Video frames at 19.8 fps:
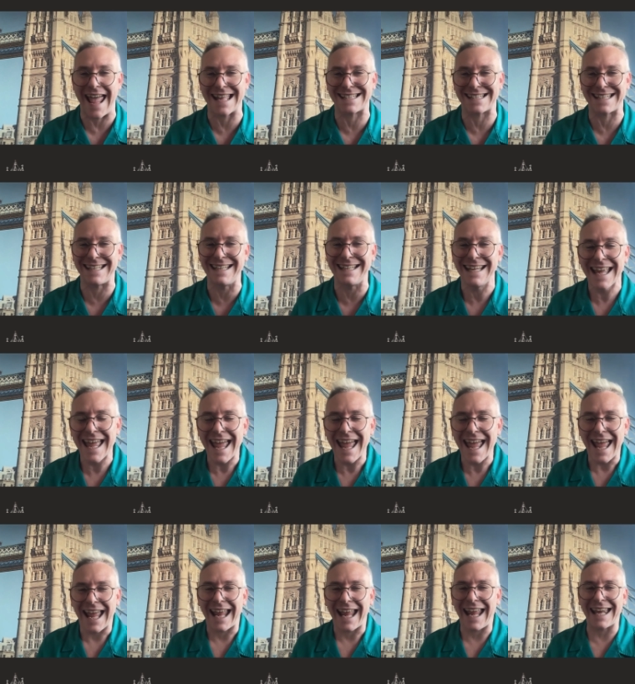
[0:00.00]
Eddie
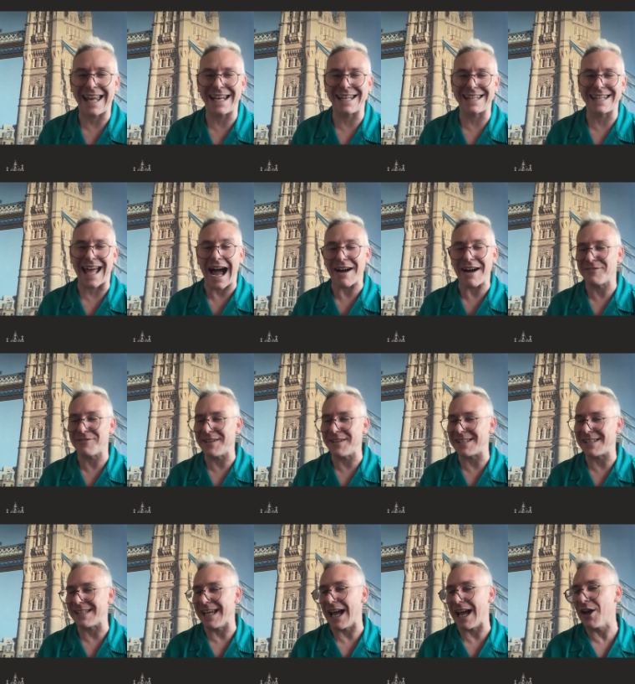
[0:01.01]
in that
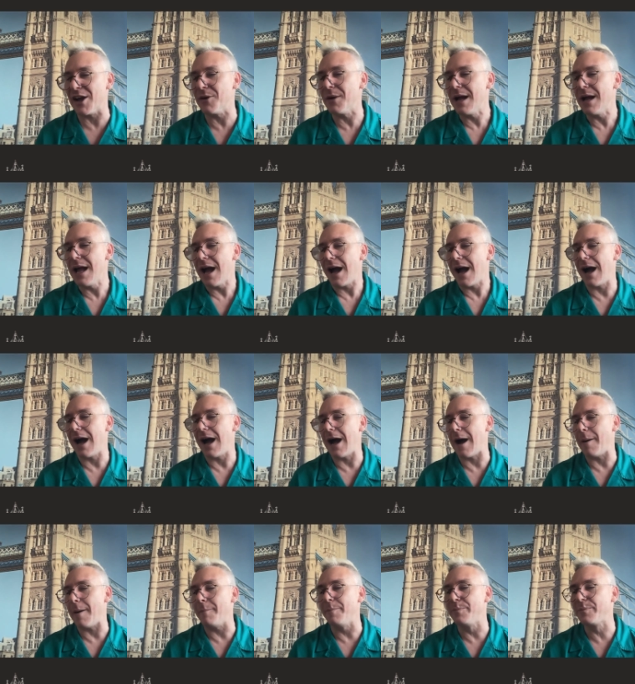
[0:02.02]
video.
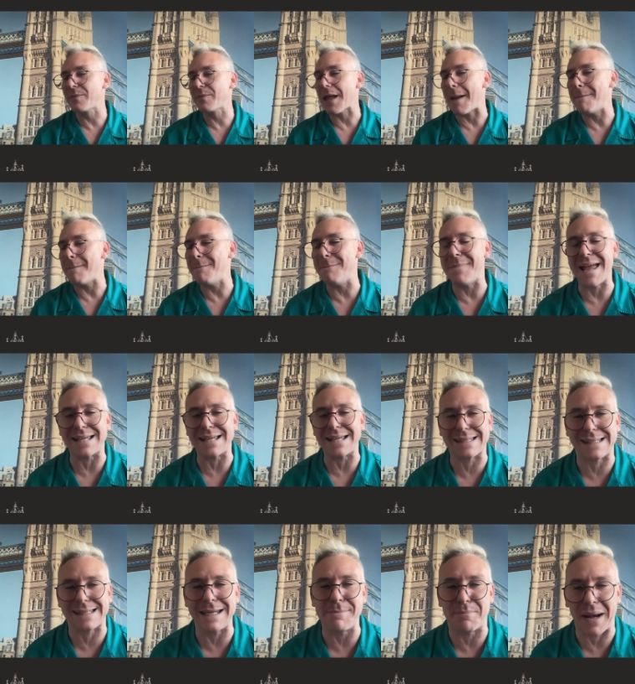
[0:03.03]

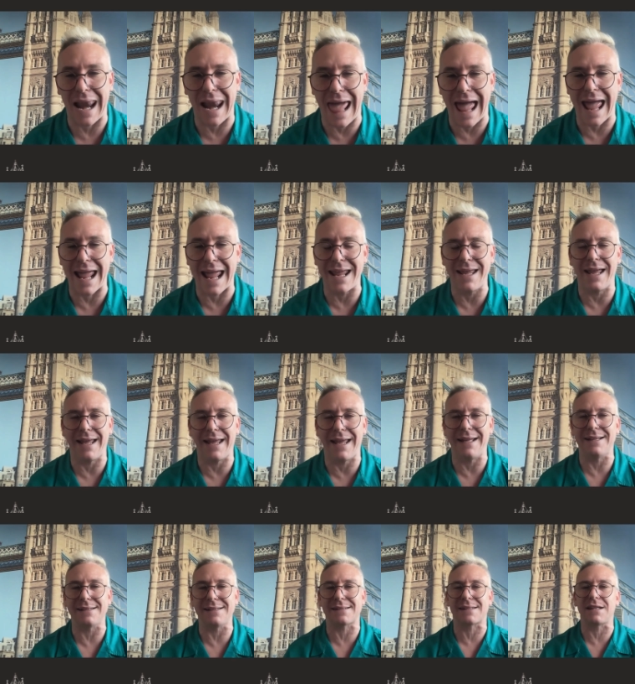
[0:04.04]
Messy play
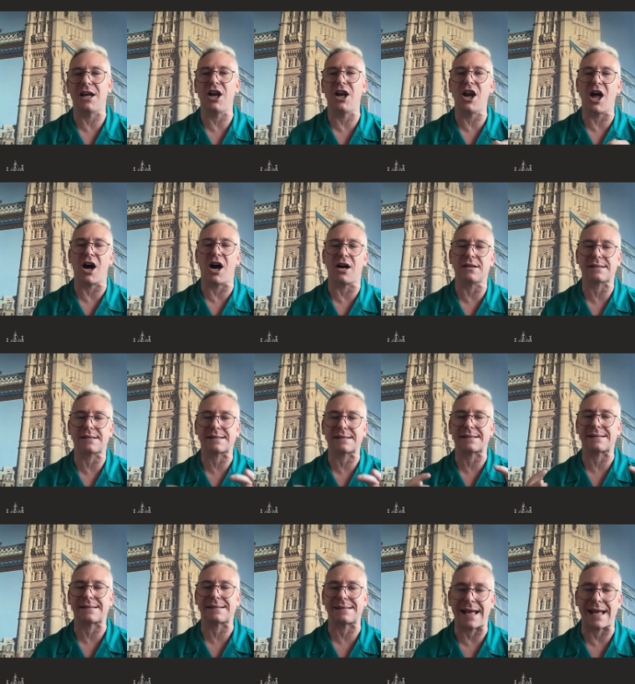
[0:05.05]
is the last
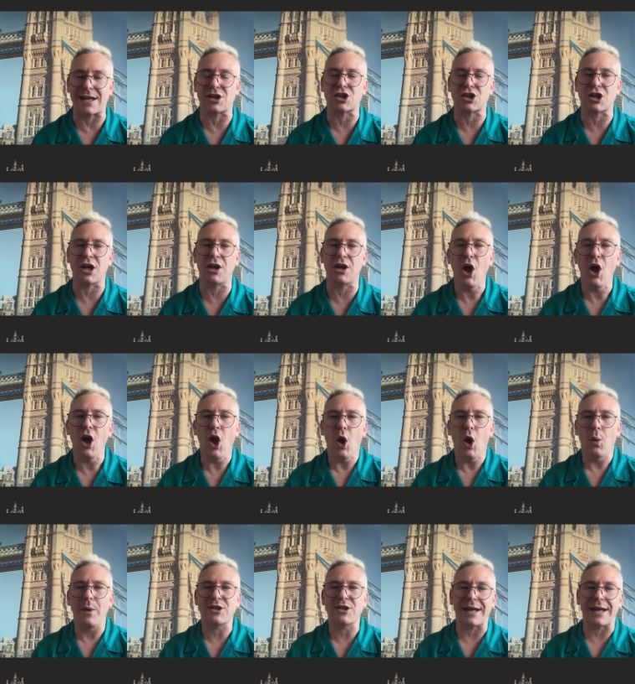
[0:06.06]
section,
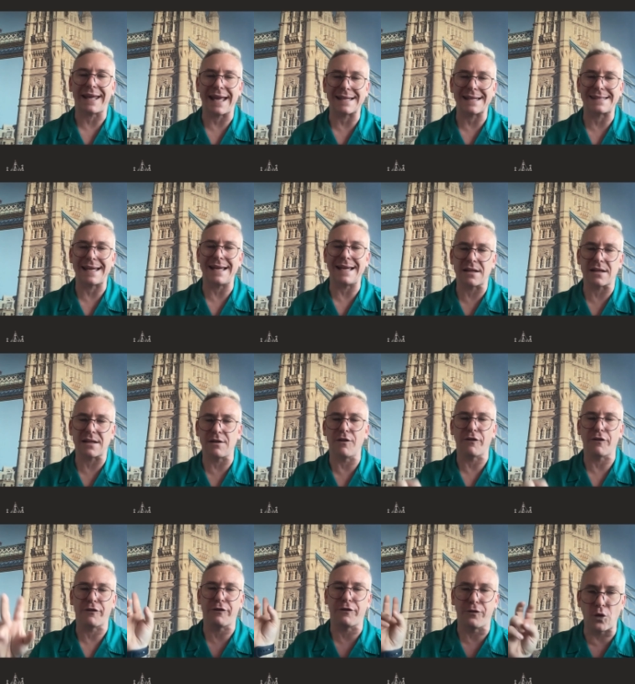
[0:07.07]
which I guess isn't
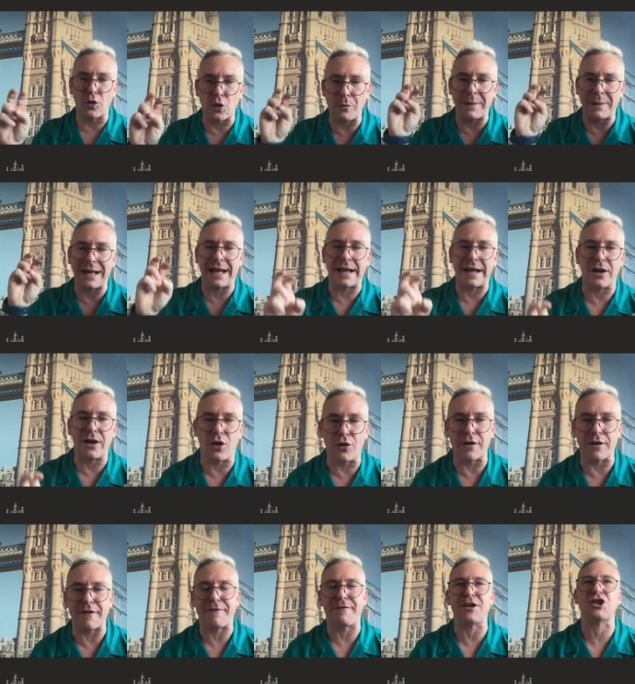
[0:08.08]
formally
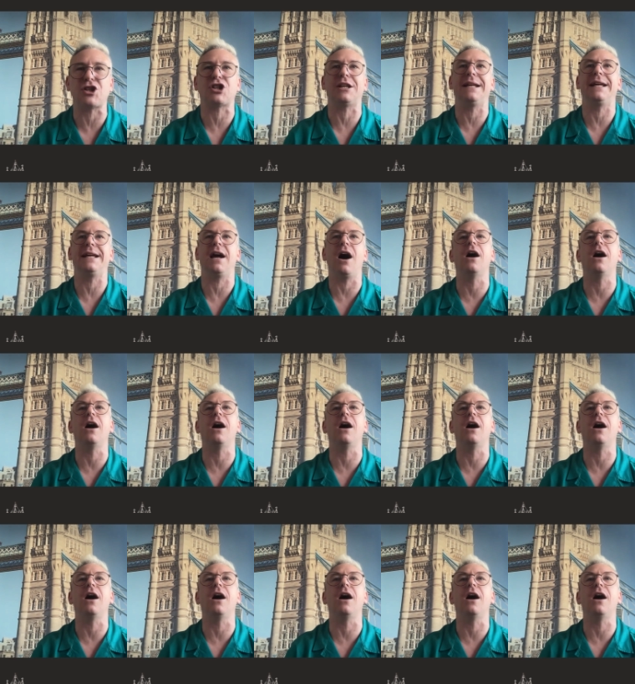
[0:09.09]
or officially